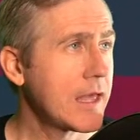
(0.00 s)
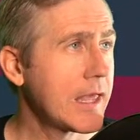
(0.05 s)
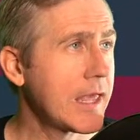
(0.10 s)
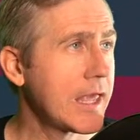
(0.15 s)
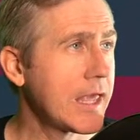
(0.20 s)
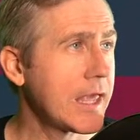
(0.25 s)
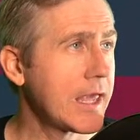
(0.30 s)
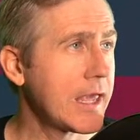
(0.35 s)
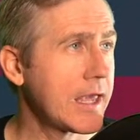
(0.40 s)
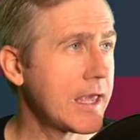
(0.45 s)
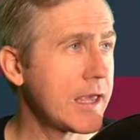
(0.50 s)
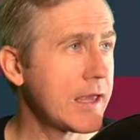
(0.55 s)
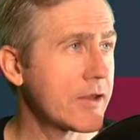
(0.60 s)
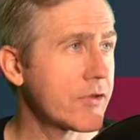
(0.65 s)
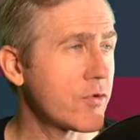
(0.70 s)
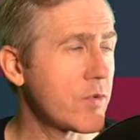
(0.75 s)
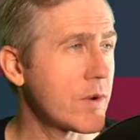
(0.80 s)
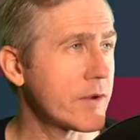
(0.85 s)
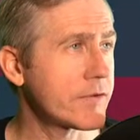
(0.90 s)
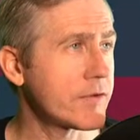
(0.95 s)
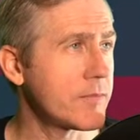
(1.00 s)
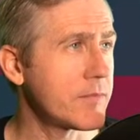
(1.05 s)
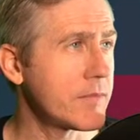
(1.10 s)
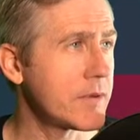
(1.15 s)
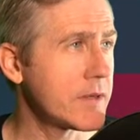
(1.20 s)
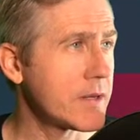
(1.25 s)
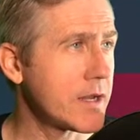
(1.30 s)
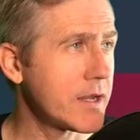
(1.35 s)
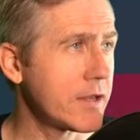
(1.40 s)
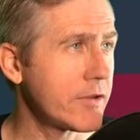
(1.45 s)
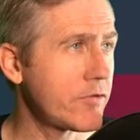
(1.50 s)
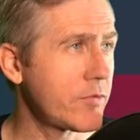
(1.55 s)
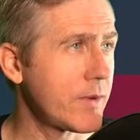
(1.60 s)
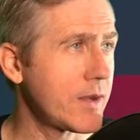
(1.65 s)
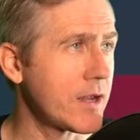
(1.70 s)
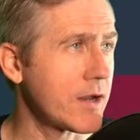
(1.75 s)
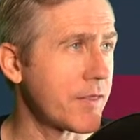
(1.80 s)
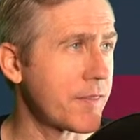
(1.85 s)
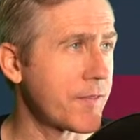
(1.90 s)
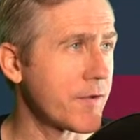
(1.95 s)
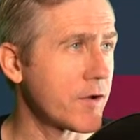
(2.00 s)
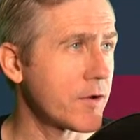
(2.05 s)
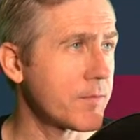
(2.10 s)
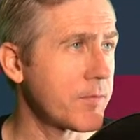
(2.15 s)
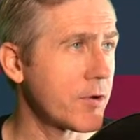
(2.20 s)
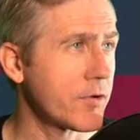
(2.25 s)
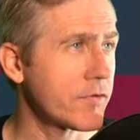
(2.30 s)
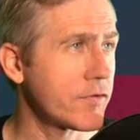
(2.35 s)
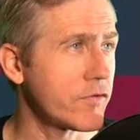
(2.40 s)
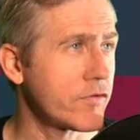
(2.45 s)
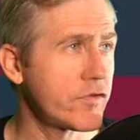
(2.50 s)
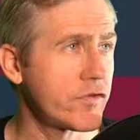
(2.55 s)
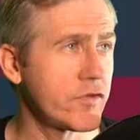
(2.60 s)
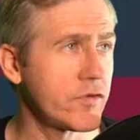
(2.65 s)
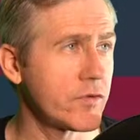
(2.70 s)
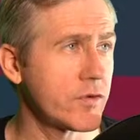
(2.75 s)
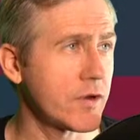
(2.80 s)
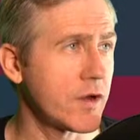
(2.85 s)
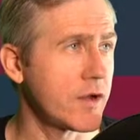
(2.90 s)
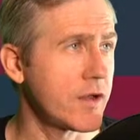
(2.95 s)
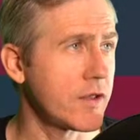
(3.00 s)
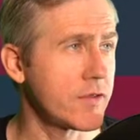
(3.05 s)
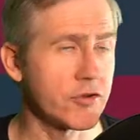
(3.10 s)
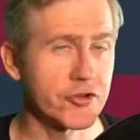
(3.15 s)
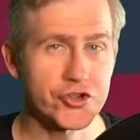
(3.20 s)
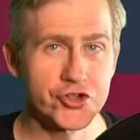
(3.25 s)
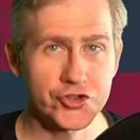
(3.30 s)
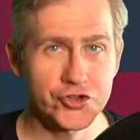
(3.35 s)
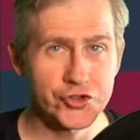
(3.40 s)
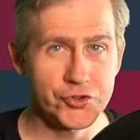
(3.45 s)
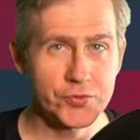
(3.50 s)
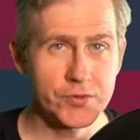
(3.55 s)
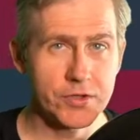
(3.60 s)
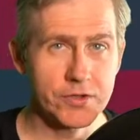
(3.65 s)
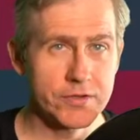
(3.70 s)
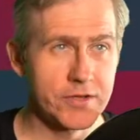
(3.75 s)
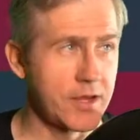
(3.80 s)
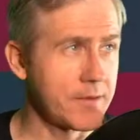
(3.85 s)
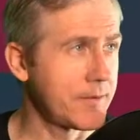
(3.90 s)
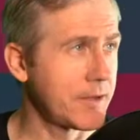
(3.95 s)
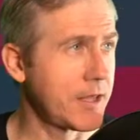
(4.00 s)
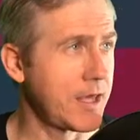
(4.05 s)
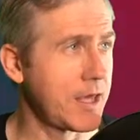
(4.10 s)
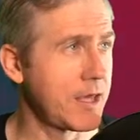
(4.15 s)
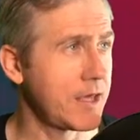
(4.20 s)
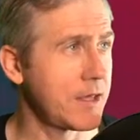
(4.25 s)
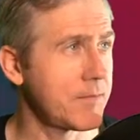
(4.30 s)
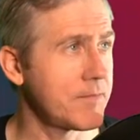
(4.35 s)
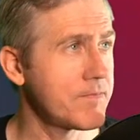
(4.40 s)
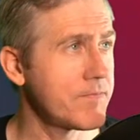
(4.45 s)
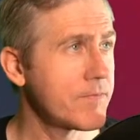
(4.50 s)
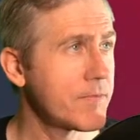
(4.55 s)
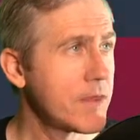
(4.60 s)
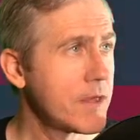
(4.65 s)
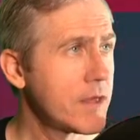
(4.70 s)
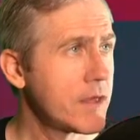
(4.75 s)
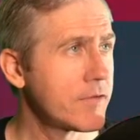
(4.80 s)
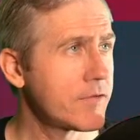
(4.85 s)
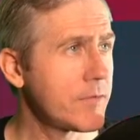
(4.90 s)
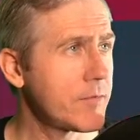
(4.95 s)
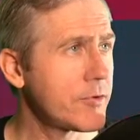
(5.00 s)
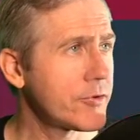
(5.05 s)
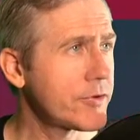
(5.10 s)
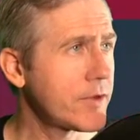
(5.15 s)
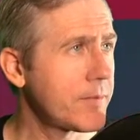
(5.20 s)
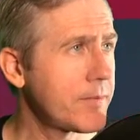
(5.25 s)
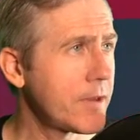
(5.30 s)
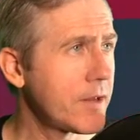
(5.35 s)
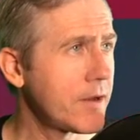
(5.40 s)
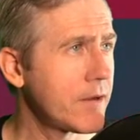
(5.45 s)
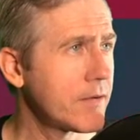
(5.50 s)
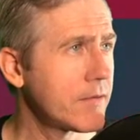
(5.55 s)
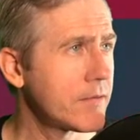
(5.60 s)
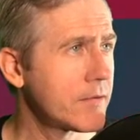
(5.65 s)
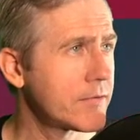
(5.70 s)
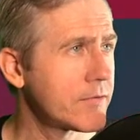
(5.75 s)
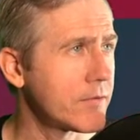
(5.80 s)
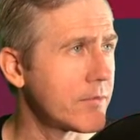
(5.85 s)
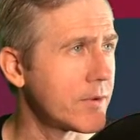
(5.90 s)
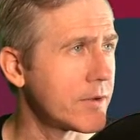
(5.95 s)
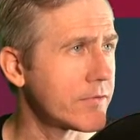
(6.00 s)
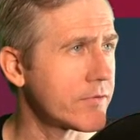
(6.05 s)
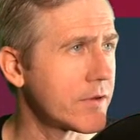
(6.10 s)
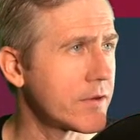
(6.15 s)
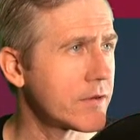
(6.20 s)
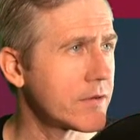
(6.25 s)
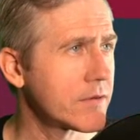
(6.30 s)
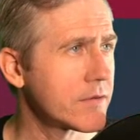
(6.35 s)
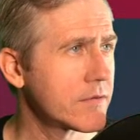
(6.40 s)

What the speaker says: And Quantum Knights, we got third-person shooter, another shooter type of game. Is it multiplayer? Let's see, what is it?